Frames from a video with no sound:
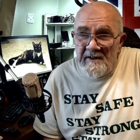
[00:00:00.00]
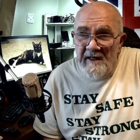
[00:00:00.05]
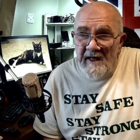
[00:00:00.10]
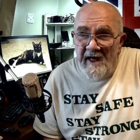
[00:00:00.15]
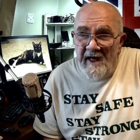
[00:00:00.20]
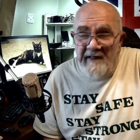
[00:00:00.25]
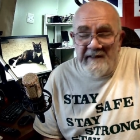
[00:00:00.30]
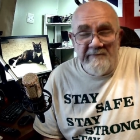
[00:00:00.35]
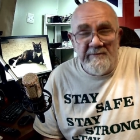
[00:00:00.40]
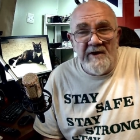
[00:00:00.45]

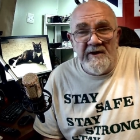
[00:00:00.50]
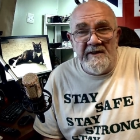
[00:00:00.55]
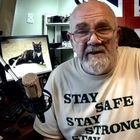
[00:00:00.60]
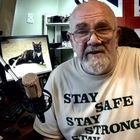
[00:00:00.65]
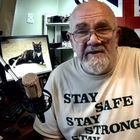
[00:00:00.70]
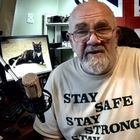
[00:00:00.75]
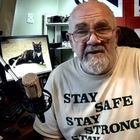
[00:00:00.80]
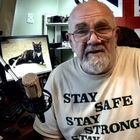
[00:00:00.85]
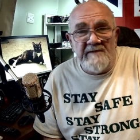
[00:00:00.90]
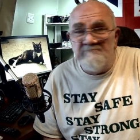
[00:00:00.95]
anybody
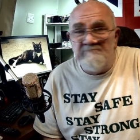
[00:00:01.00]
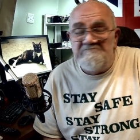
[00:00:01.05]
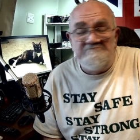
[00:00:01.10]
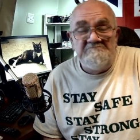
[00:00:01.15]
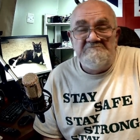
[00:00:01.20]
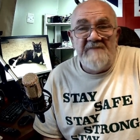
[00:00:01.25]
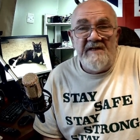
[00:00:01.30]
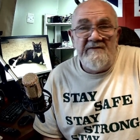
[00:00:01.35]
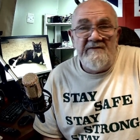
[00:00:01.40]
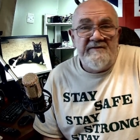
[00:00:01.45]
that
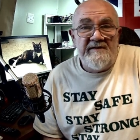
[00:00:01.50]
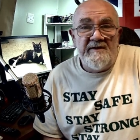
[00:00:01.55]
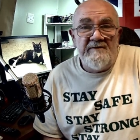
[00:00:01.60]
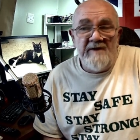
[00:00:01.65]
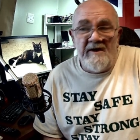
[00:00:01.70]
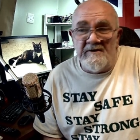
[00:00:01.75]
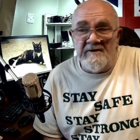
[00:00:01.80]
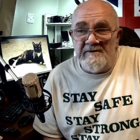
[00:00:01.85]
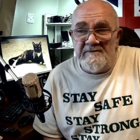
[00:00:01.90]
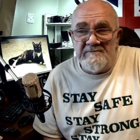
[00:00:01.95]
they feel
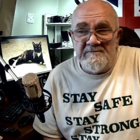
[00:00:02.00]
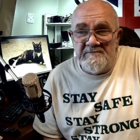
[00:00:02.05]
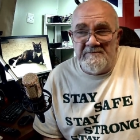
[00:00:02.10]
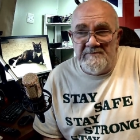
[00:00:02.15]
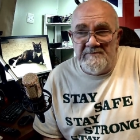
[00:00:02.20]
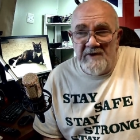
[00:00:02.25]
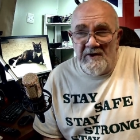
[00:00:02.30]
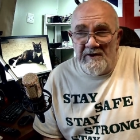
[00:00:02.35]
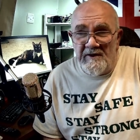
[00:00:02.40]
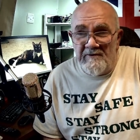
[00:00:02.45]
like,
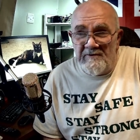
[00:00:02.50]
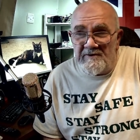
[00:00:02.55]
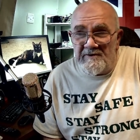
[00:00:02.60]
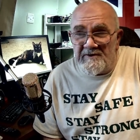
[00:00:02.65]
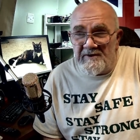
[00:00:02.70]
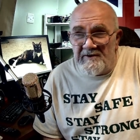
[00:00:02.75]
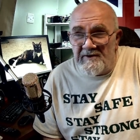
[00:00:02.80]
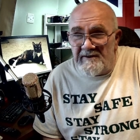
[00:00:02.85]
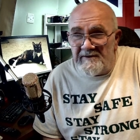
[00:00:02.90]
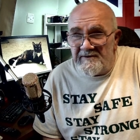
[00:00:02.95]
by the looks
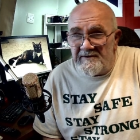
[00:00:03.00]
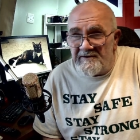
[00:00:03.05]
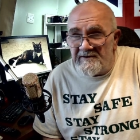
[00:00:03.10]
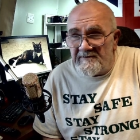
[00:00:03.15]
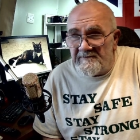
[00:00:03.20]
of things.